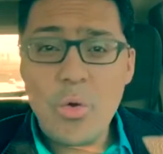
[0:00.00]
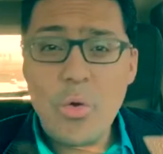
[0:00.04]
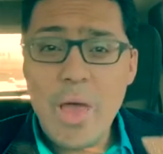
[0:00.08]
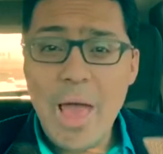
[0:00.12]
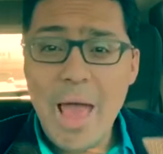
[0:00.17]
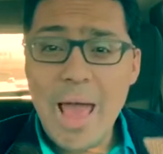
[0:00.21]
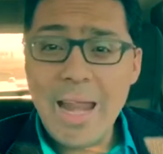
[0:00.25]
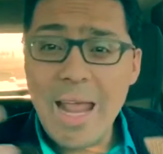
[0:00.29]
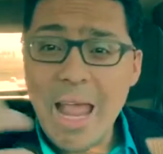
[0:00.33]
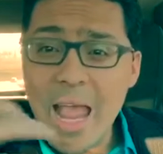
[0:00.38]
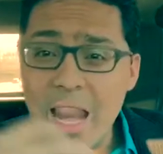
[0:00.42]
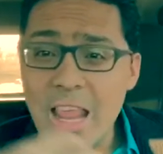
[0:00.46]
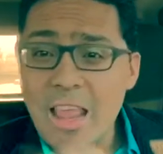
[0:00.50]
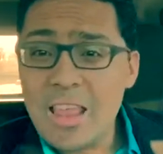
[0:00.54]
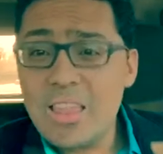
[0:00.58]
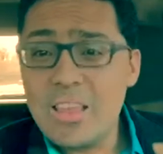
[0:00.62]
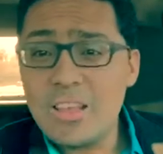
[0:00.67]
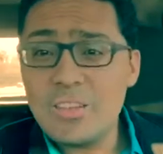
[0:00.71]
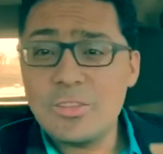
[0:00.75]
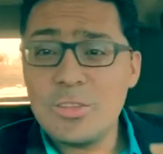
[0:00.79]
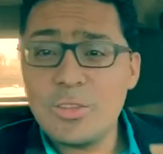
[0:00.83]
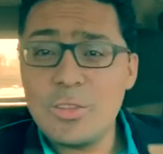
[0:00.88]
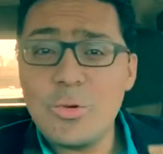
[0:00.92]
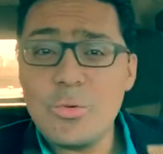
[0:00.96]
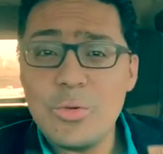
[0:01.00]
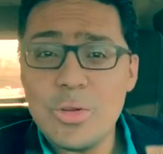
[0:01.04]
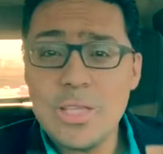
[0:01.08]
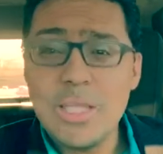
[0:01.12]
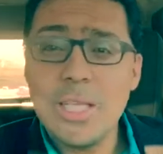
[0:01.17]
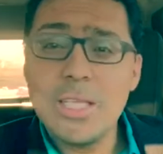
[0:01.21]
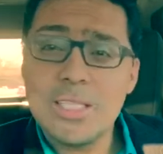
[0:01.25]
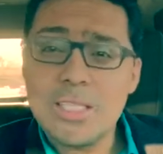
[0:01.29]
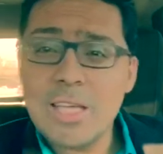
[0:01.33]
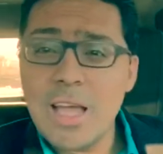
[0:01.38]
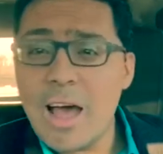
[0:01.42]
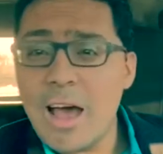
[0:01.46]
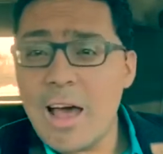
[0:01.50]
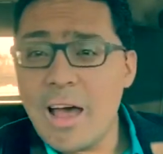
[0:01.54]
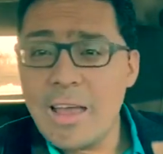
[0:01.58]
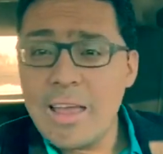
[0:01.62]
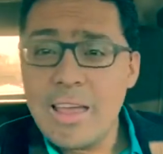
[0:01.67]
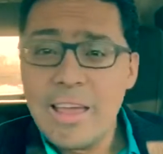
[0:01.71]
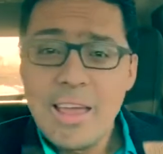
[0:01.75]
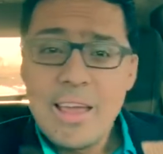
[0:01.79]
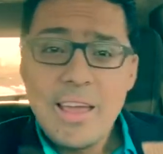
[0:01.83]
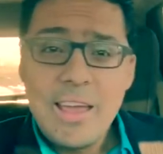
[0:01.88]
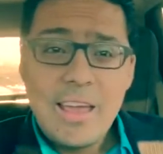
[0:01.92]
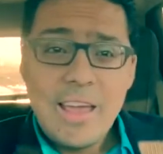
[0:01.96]
who had anything to do with this
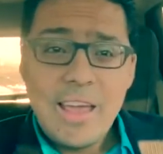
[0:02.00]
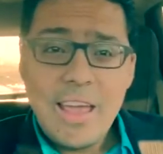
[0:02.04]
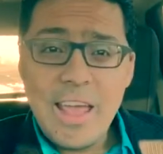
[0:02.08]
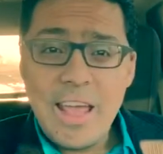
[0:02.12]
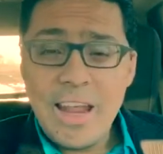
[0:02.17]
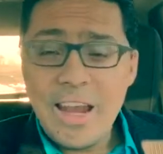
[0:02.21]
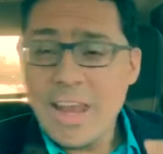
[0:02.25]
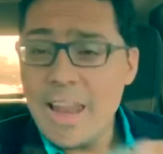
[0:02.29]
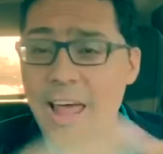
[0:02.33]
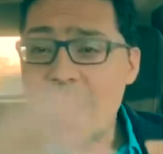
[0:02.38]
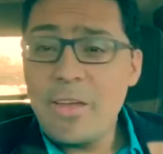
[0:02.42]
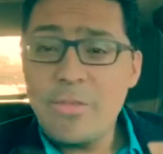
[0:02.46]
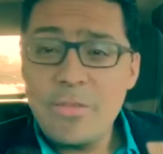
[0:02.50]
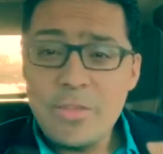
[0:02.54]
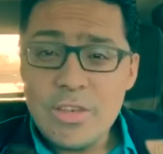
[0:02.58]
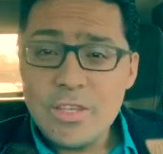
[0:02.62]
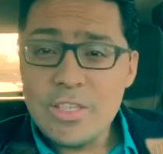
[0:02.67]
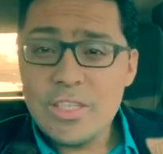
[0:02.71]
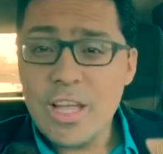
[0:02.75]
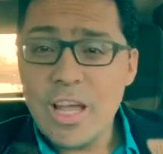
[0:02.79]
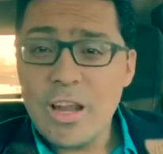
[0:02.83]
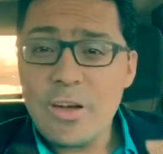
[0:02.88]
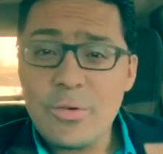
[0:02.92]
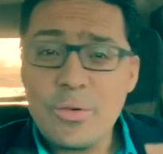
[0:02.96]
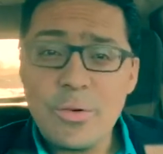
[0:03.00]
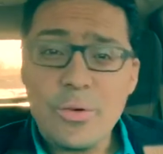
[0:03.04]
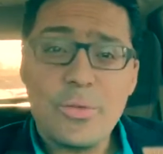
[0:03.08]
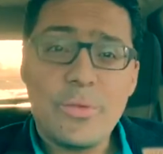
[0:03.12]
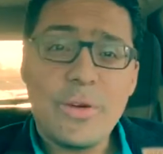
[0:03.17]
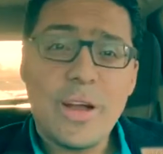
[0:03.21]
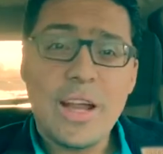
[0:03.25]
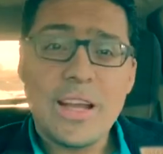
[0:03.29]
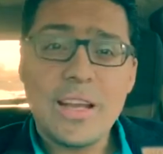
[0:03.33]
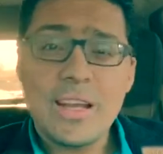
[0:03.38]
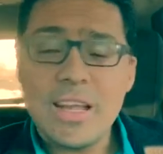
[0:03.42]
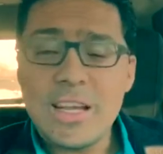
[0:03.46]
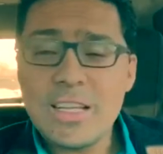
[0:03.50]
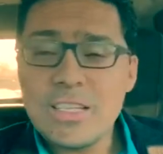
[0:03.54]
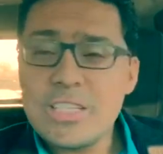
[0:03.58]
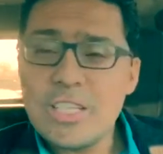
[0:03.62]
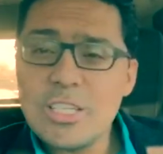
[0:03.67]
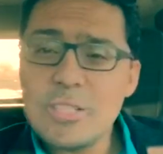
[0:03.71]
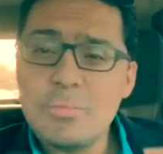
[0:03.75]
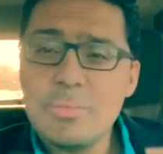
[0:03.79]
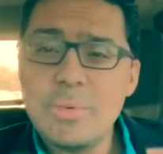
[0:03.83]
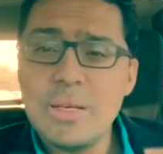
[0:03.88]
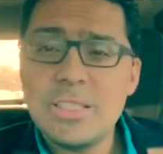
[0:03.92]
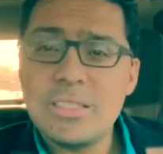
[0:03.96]
guy in life in general, right? Not
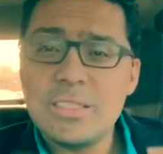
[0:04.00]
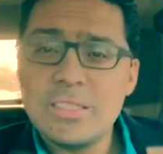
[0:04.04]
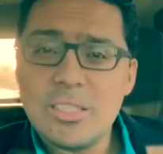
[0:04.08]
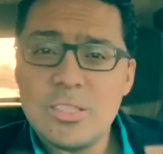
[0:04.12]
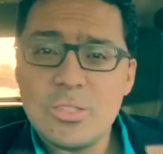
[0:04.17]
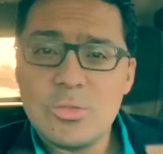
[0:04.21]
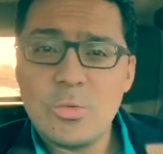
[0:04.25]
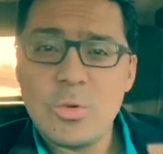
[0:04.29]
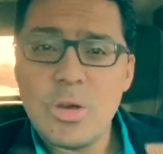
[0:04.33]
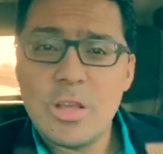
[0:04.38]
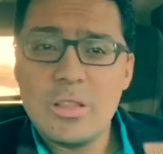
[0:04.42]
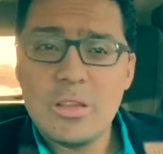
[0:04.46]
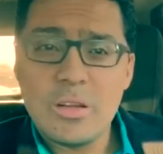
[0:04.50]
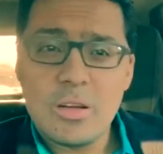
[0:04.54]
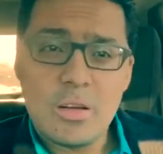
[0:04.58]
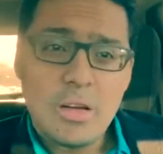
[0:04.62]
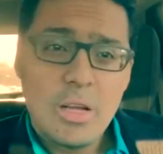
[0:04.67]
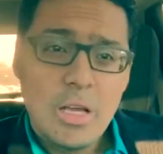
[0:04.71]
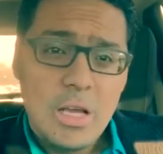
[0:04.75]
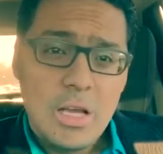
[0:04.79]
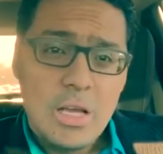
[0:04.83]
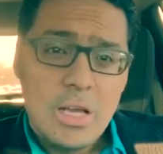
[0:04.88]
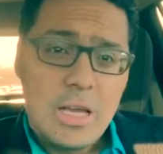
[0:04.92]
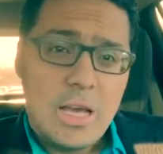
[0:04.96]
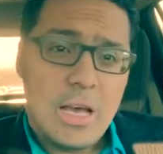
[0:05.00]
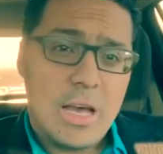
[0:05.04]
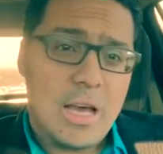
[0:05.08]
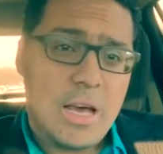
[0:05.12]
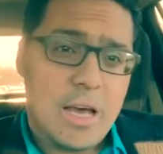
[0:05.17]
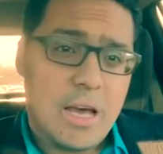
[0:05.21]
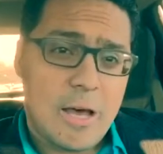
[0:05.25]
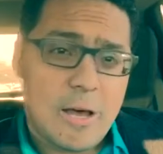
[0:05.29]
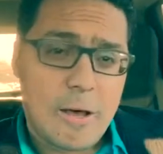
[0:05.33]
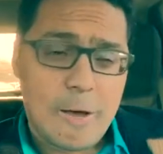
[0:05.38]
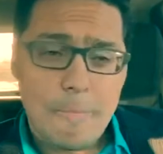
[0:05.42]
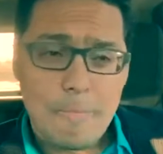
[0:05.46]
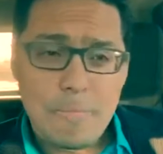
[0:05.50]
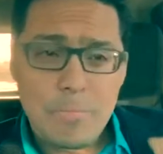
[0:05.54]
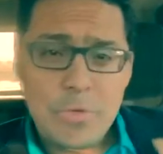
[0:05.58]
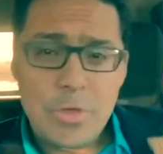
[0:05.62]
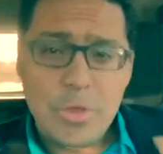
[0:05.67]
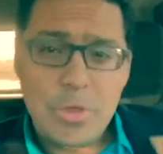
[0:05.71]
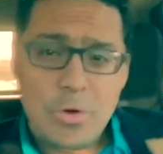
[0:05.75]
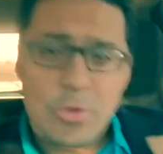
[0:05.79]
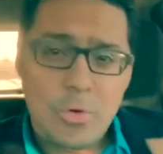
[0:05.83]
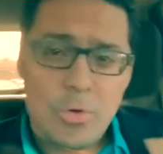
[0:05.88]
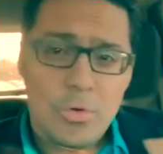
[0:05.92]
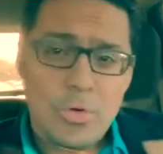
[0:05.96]
just business, whether
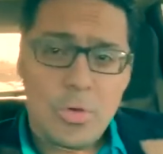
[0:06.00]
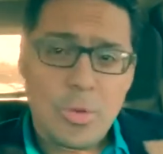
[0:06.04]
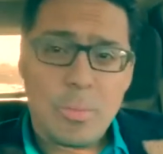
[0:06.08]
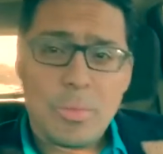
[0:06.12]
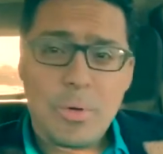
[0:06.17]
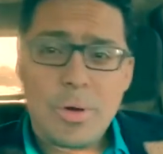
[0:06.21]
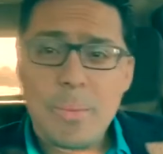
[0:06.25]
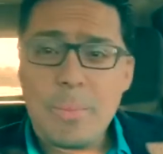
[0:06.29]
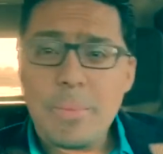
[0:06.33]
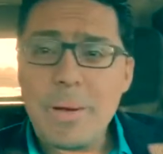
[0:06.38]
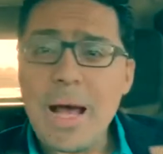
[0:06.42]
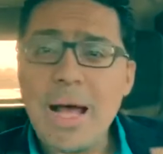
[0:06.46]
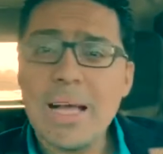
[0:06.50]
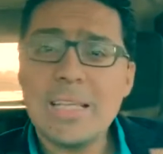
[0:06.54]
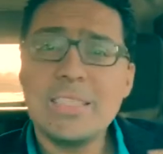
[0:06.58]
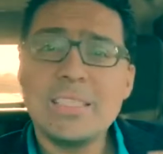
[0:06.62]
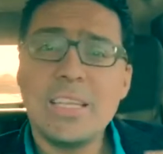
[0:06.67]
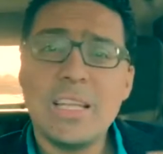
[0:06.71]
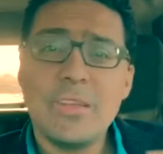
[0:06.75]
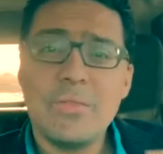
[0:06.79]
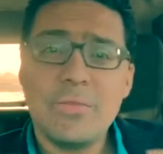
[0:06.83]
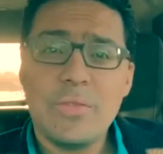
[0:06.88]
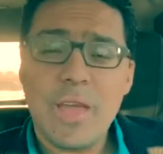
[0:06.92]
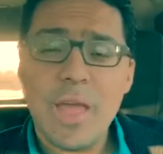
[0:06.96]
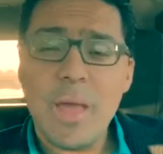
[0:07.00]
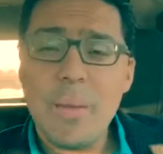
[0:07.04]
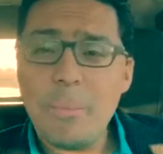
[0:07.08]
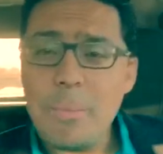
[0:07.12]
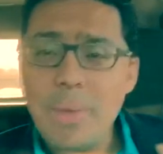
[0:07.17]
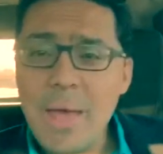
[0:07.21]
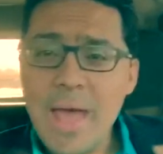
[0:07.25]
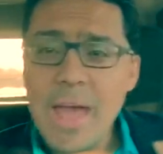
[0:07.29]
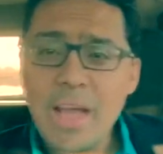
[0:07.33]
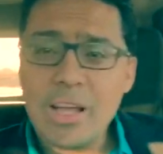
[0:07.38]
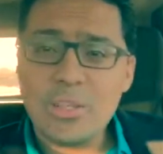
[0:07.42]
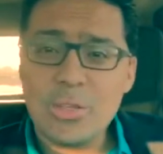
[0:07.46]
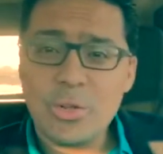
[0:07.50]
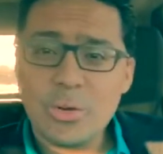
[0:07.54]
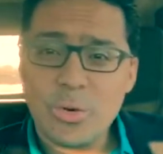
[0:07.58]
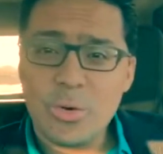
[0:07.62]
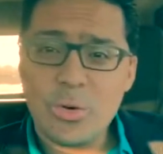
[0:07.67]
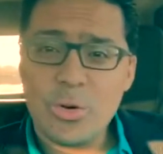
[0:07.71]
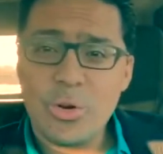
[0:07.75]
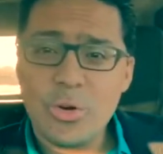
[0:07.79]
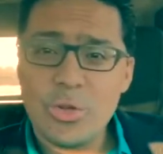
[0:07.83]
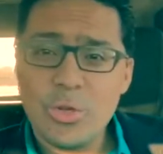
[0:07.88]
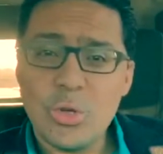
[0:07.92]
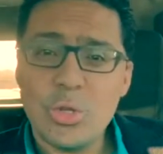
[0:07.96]
you put a positive impact
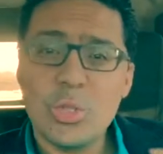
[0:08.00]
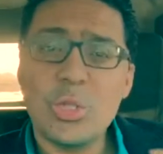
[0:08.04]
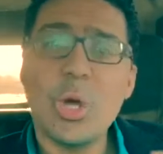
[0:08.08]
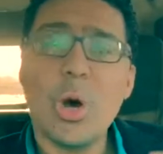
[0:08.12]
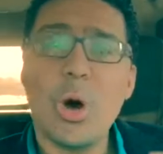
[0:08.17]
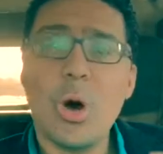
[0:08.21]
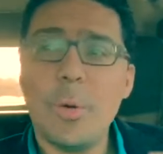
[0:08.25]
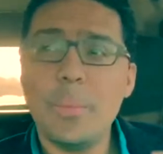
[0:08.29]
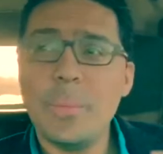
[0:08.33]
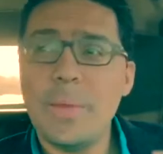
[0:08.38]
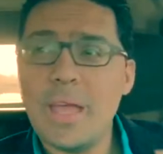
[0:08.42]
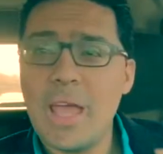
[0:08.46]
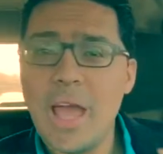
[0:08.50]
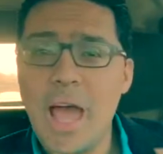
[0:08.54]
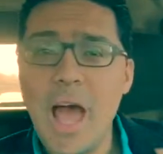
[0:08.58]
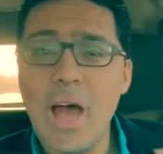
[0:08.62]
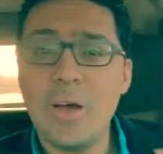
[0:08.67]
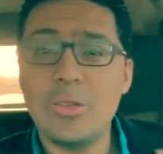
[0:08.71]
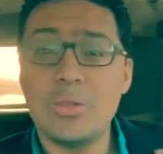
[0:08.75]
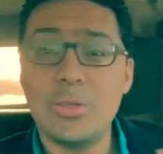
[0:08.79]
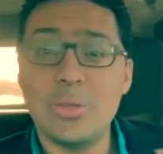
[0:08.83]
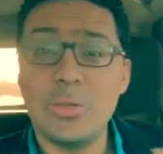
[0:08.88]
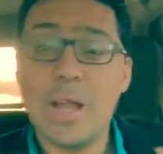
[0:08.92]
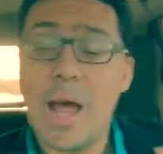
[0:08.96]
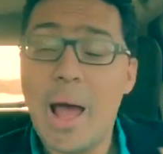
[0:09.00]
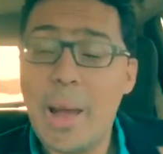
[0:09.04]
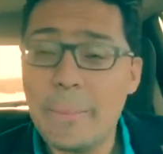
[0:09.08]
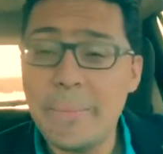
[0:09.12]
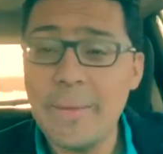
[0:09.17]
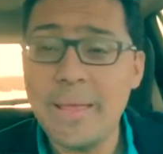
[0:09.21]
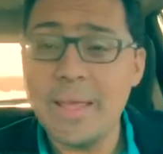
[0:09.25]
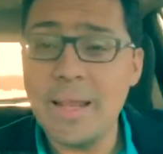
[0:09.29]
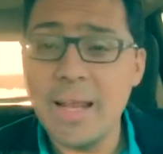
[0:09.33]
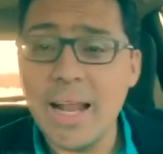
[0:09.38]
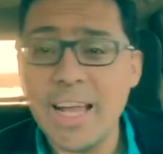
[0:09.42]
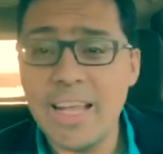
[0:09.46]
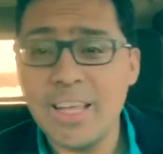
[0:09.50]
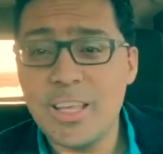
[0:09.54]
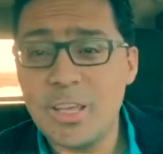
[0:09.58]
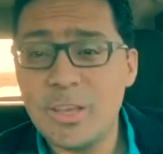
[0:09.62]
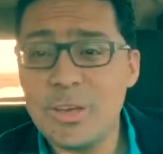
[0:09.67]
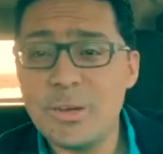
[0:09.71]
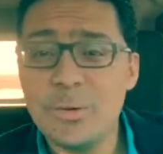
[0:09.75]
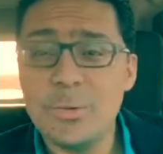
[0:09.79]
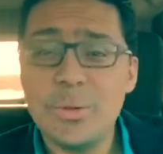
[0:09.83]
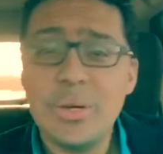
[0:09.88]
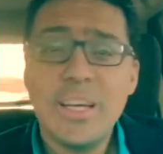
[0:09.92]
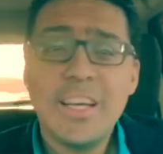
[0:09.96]
or you taught me how to not be like
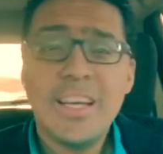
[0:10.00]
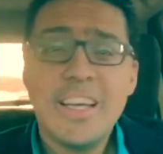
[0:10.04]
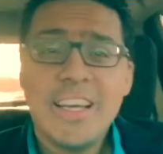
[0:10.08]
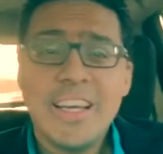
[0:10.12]
you.